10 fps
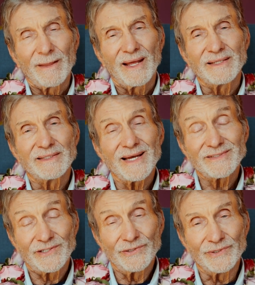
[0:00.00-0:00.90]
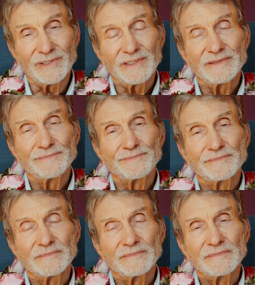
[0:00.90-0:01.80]
And that's good.
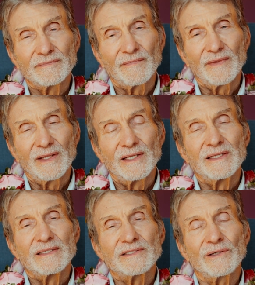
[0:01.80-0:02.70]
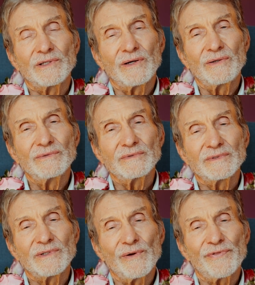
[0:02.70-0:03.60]
So
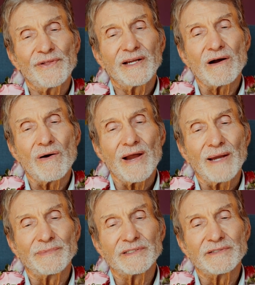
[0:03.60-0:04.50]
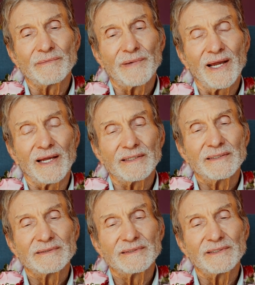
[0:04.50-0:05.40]
don't think all habits are bad.
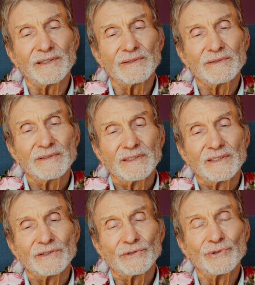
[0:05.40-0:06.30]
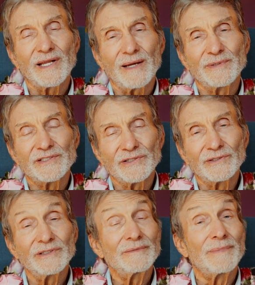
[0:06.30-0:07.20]
Good habits are
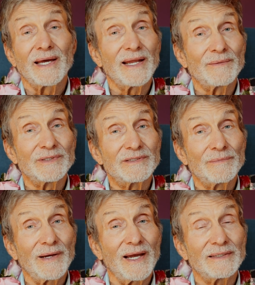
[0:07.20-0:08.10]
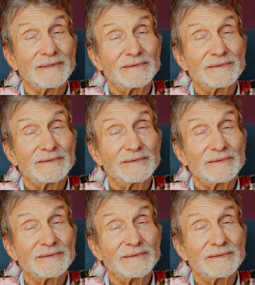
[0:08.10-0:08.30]
good, bad habits are bad.